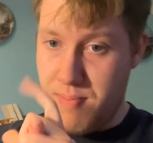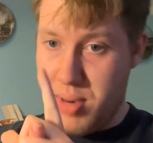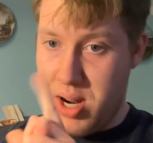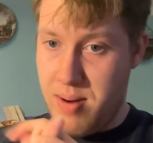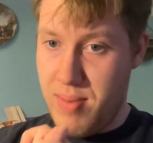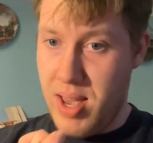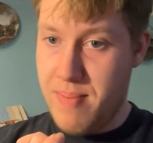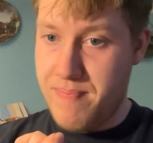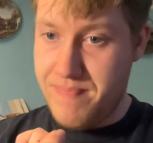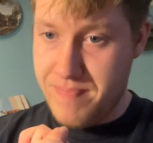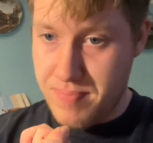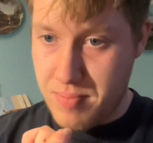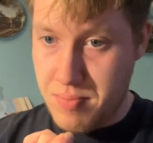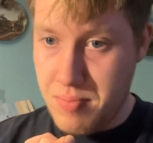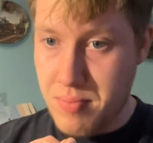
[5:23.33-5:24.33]
me.
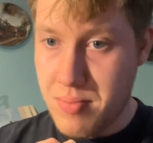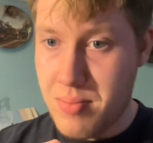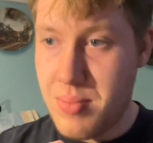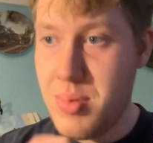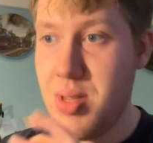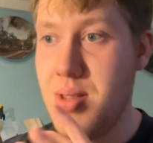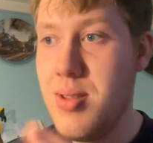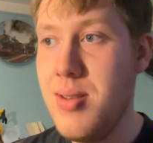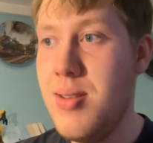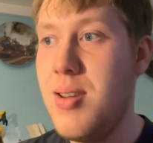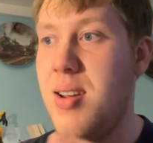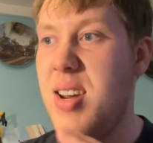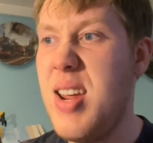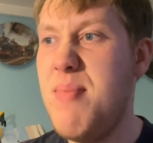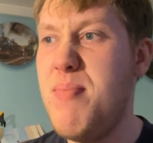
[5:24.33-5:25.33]

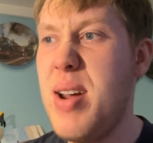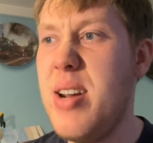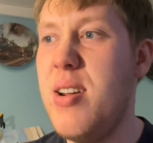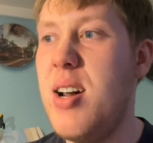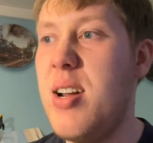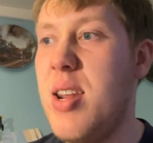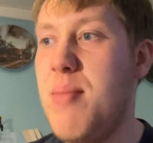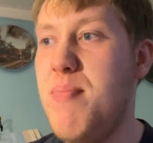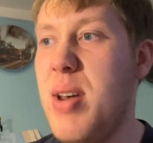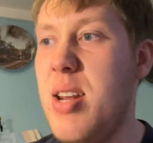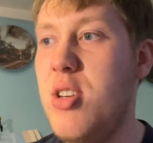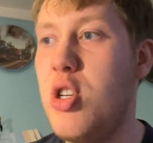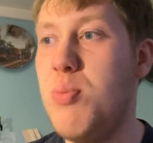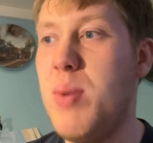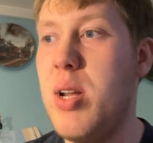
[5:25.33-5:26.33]
And then
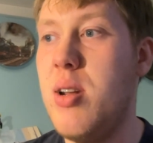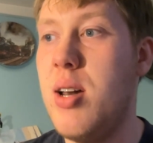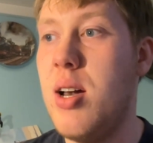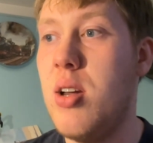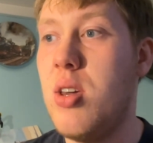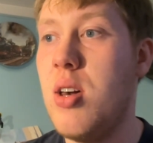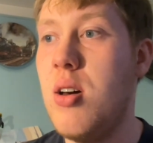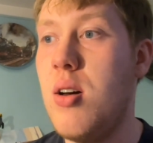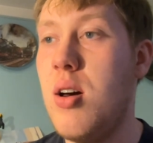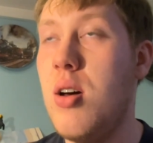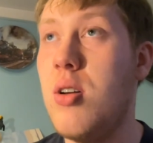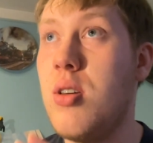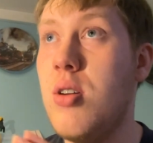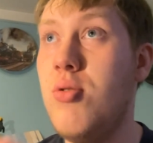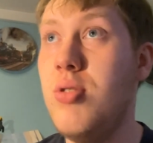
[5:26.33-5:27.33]
Benjamin
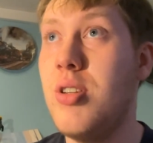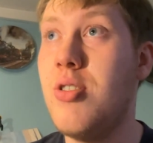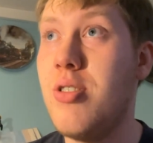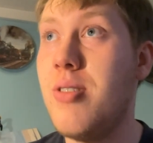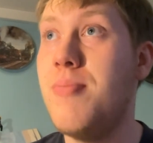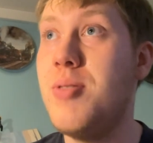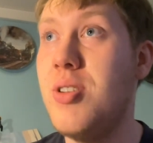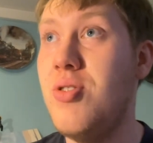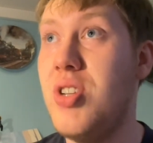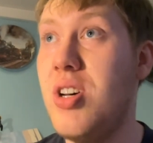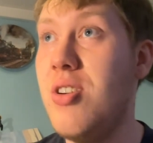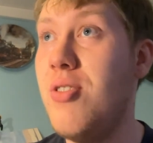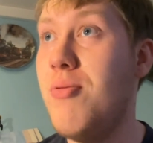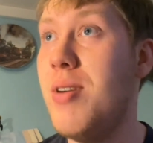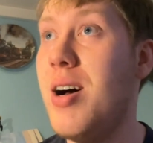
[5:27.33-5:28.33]
goes off to
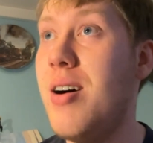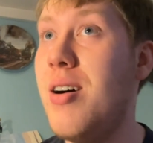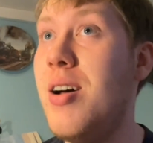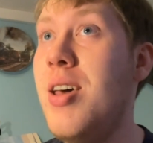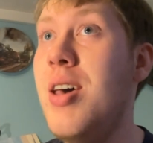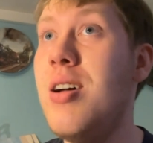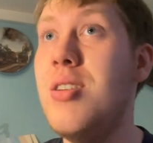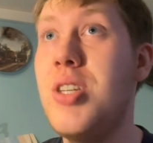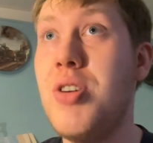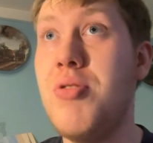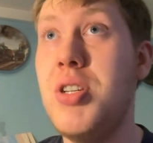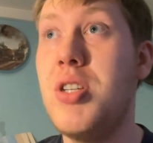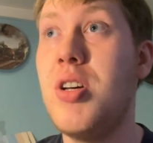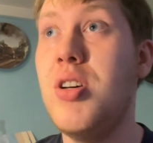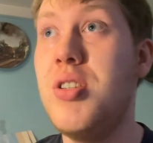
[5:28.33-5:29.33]
tell
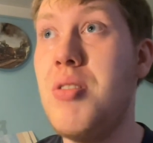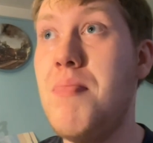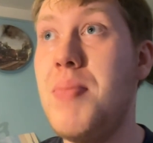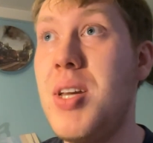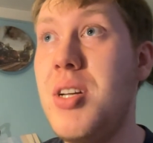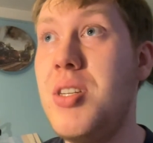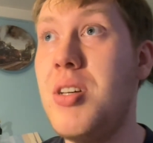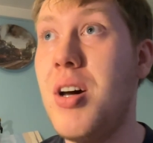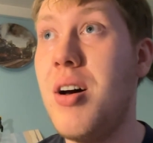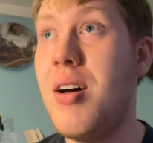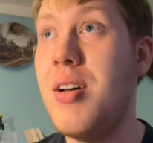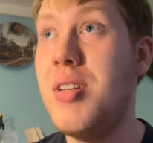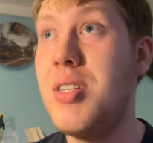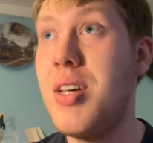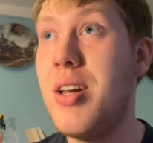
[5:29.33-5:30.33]
his cousin
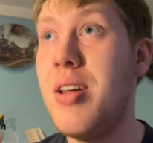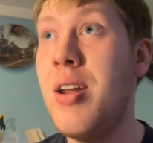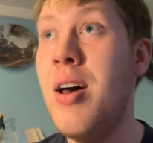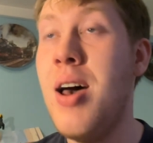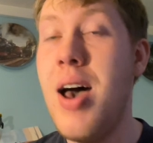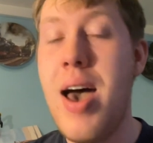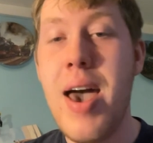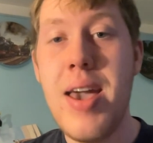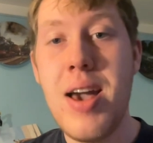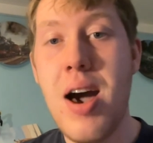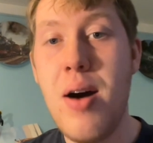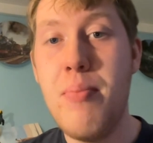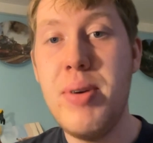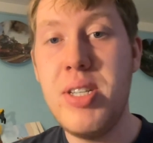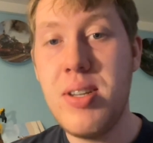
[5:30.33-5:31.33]
Peter, saying, "Hey,
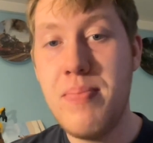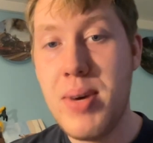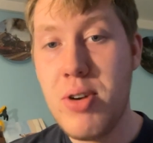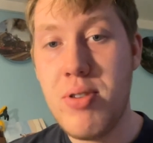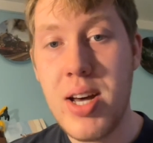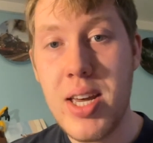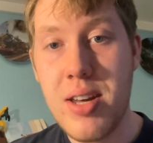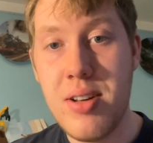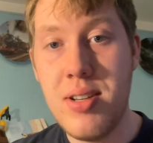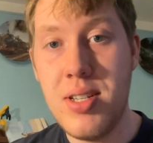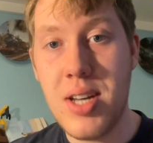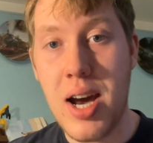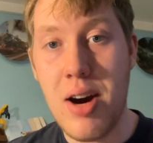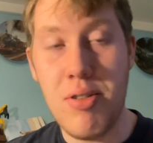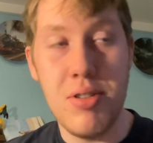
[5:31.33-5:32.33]
Mr. McGregor is
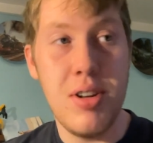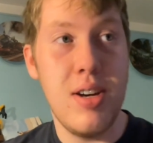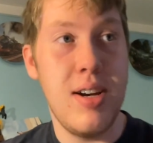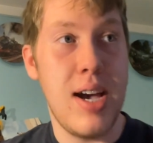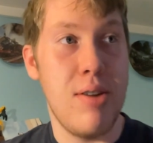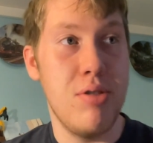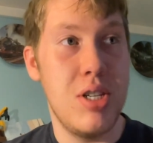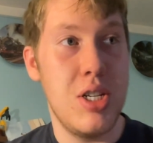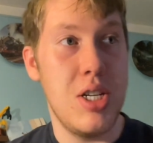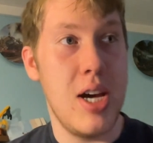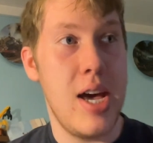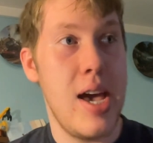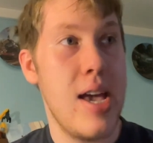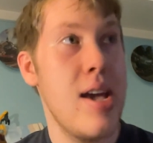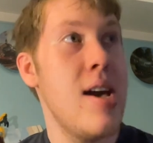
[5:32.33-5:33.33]
out
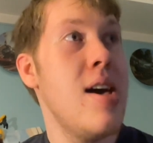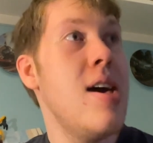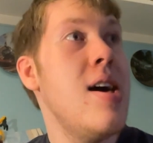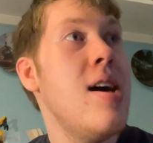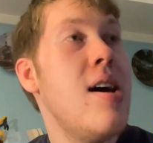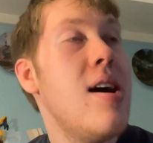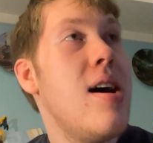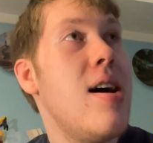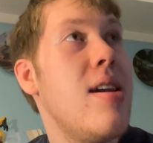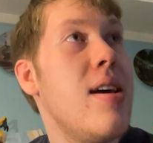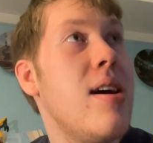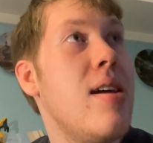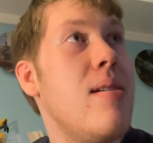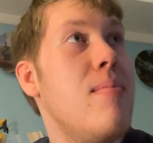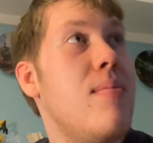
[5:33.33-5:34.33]
today," and
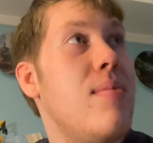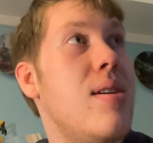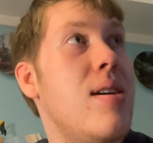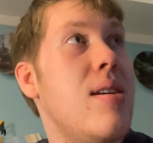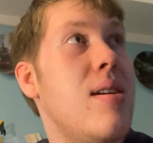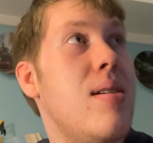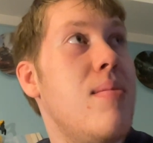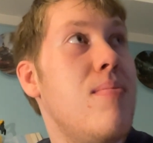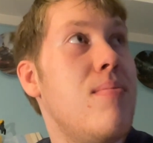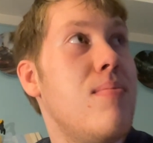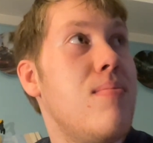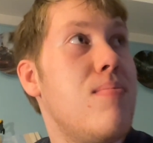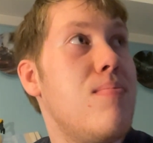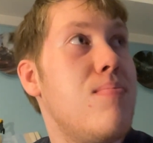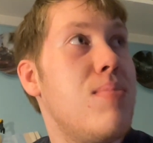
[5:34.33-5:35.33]
then
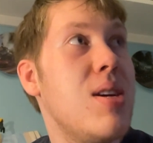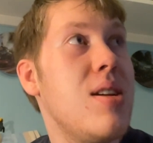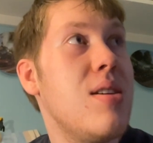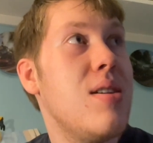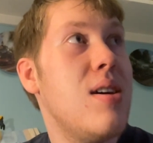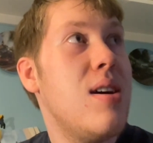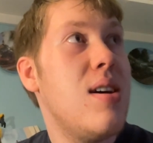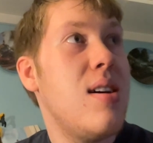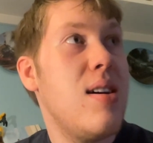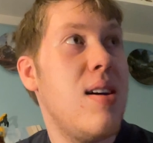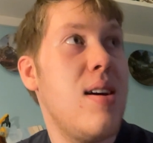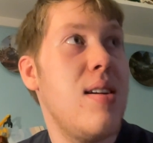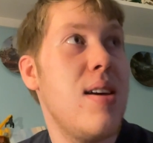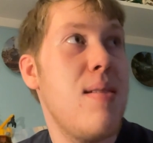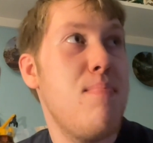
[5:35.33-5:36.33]

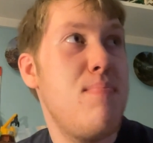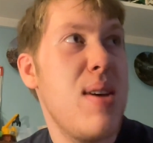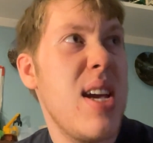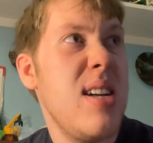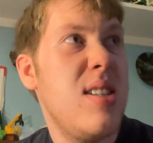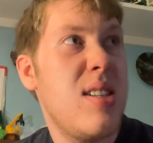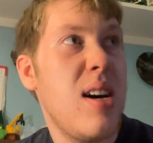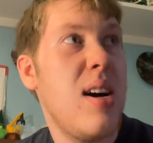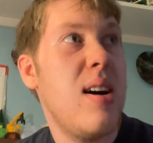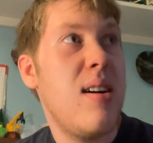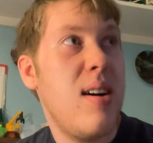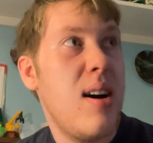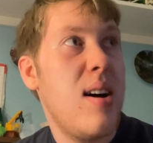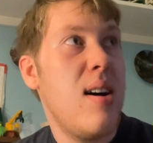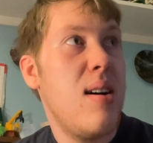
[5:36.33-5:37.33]

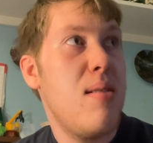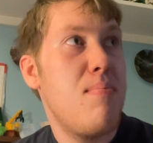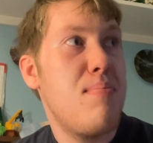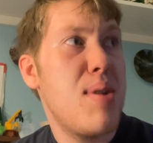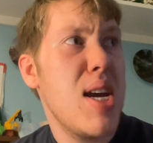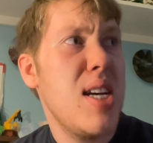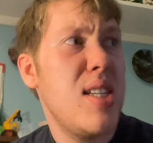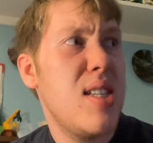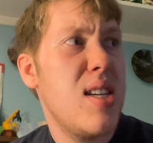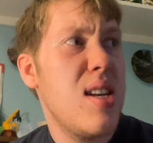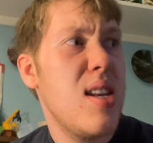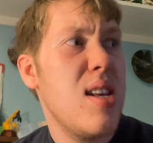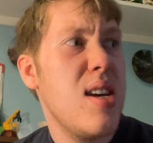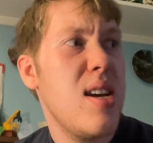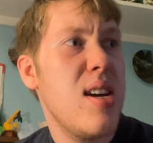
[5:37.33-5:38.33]
Peter
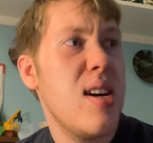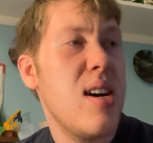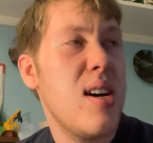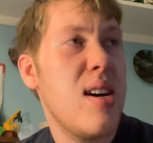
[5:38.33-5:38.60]
basically